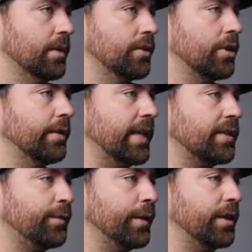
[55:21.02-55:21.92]
So that's
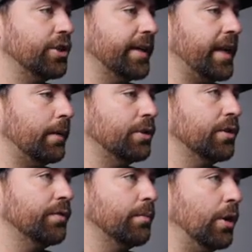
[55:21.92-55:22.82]
footage I captured
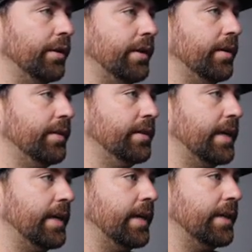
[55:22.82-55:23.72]
from earlier in the
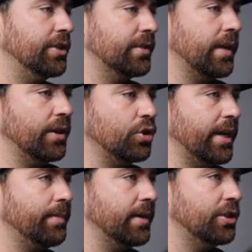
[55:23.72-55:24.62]
day. I just got a
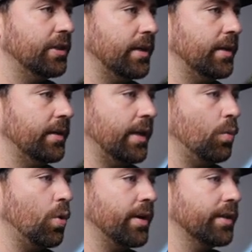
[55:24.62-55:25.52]
tripod shot. I
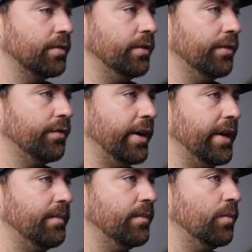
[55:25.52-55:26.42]
walked through the
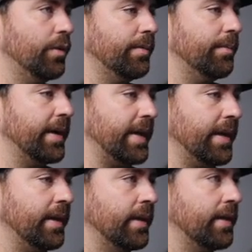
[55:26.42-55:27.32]
frame with my
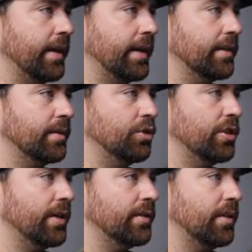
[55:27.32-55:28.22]
bike. I got some
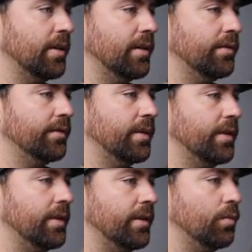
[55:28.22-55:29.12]
shots of
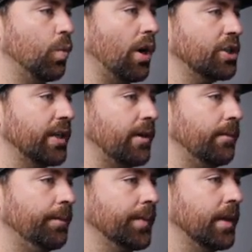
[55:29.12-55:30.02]
the washout.